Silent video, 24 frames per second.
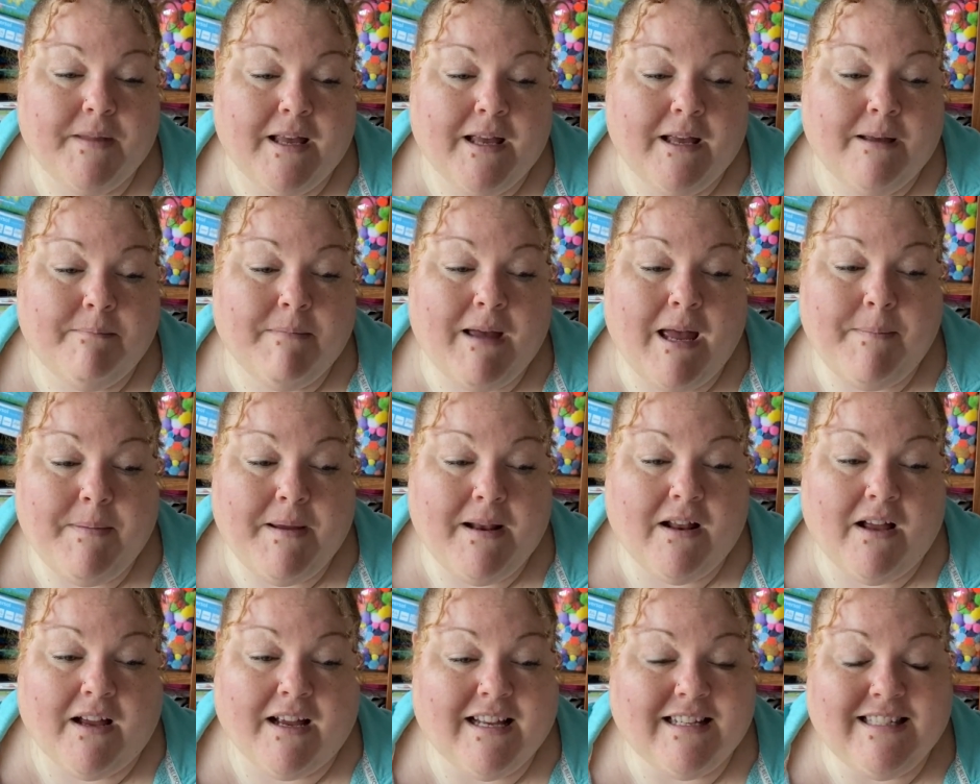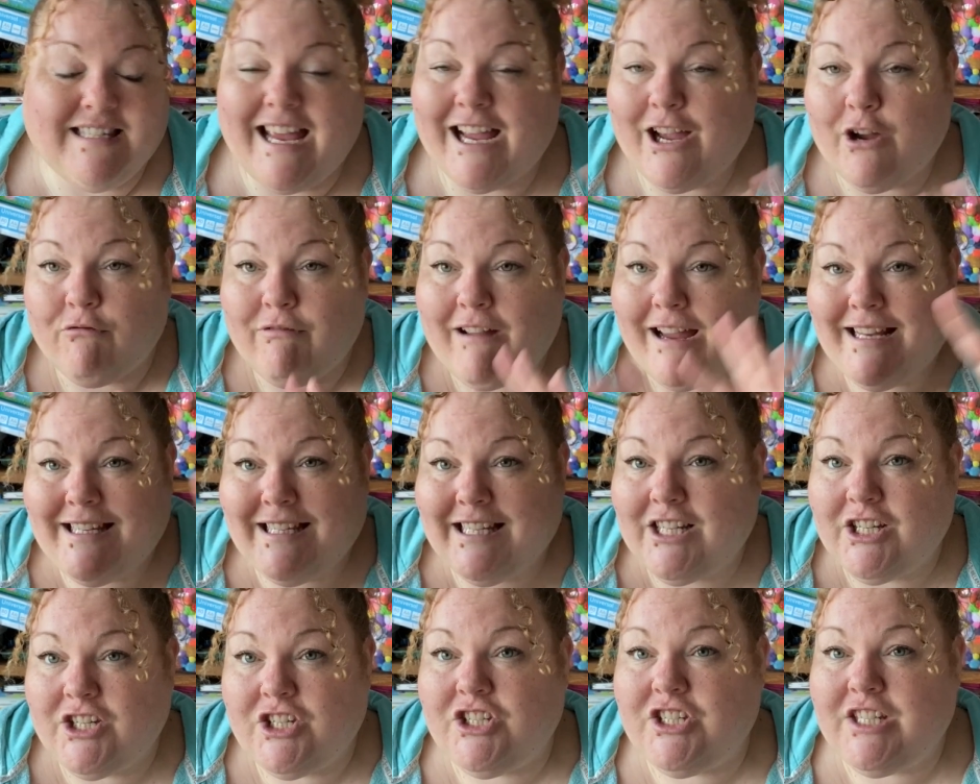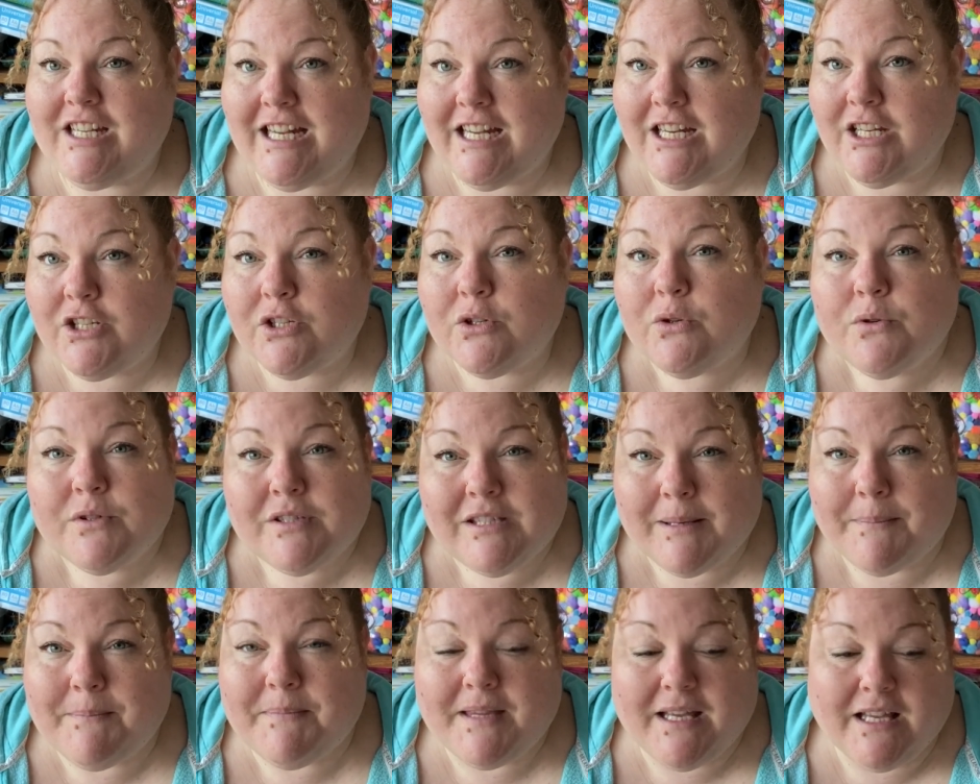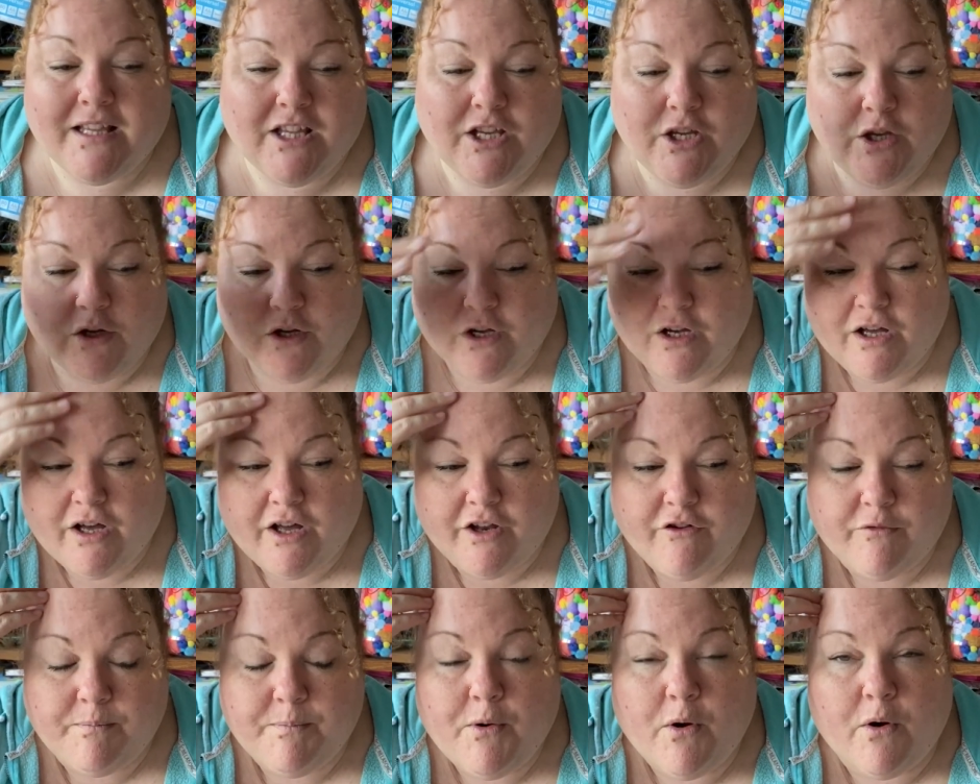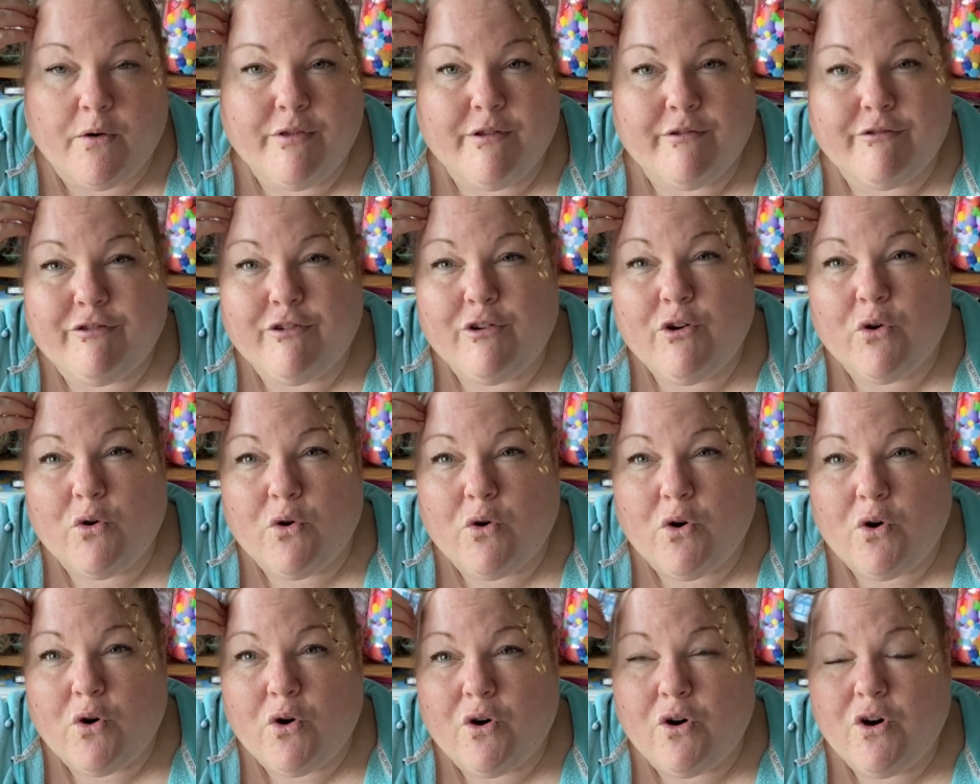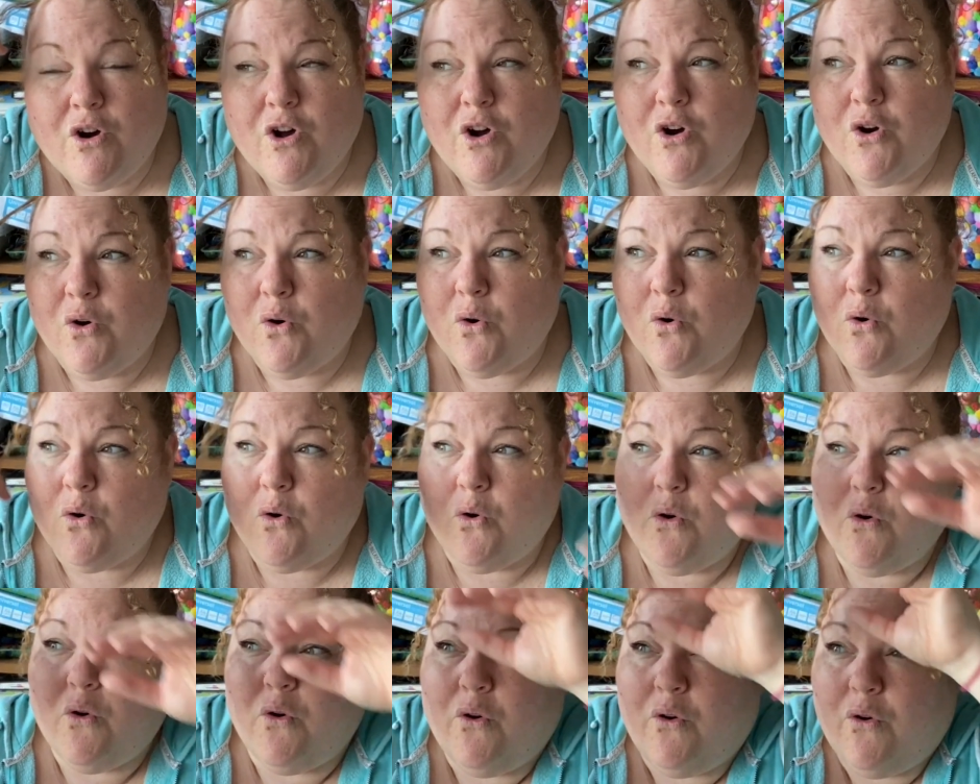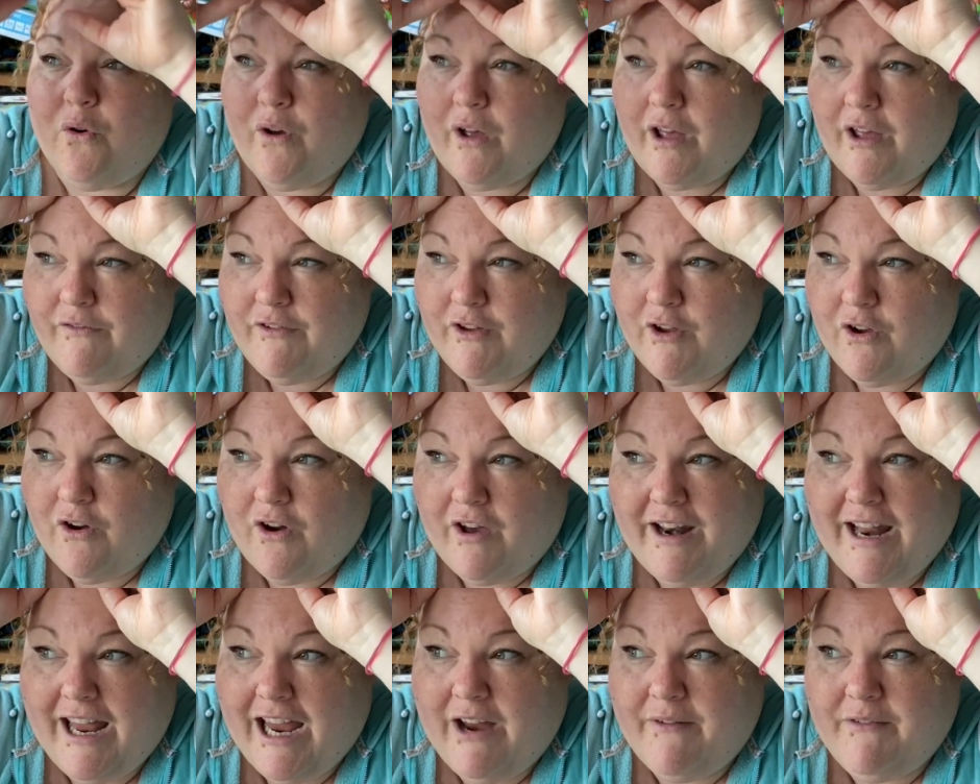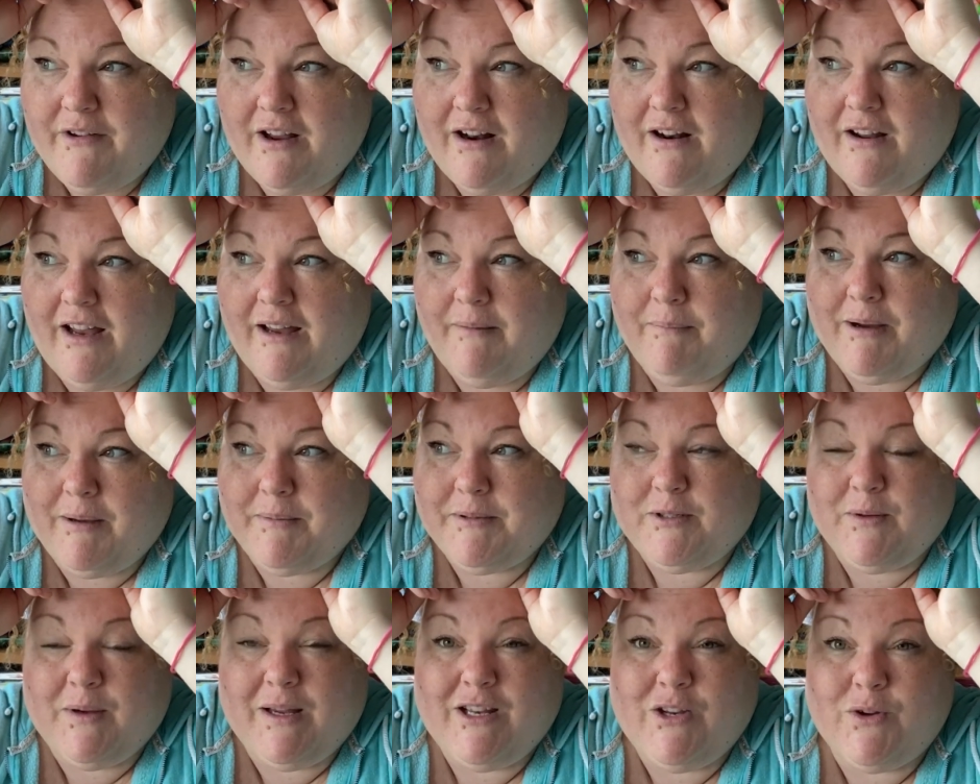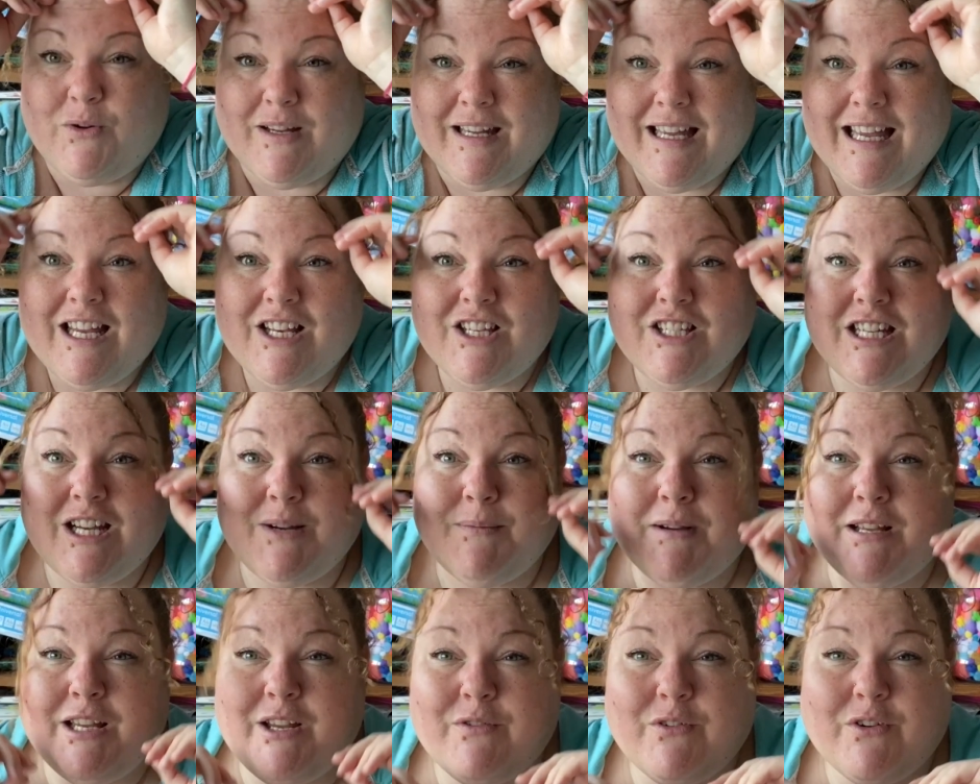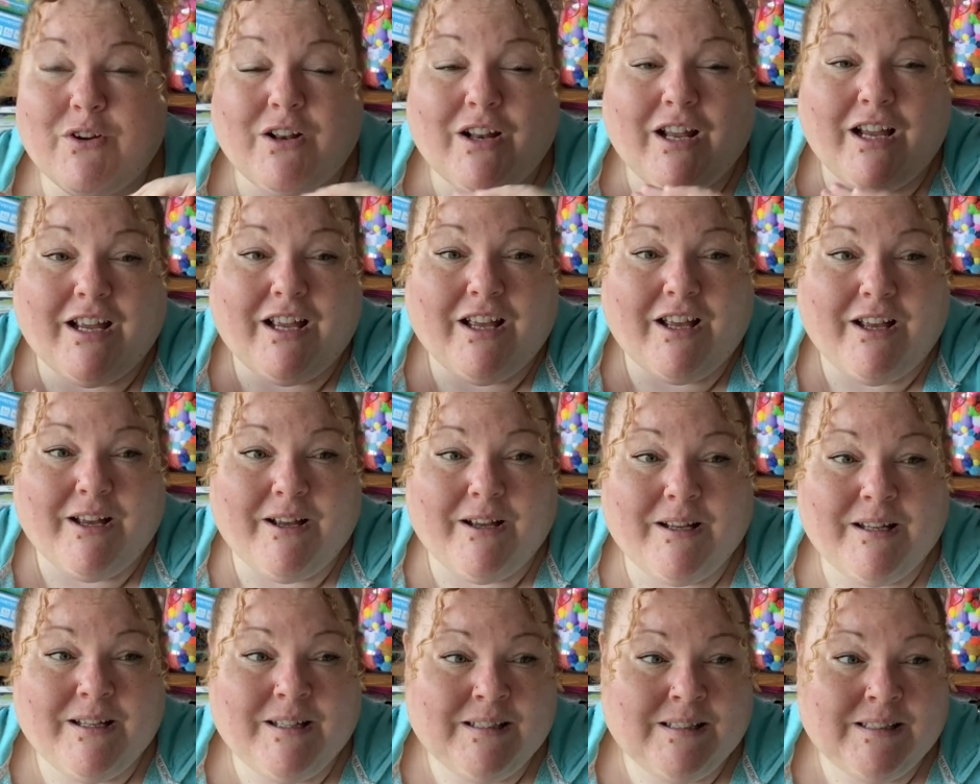Maybe like a decorating sheet or something that you can kind of put on the floor, or have you got an area like perhaps do it in your kitchen where you've got like a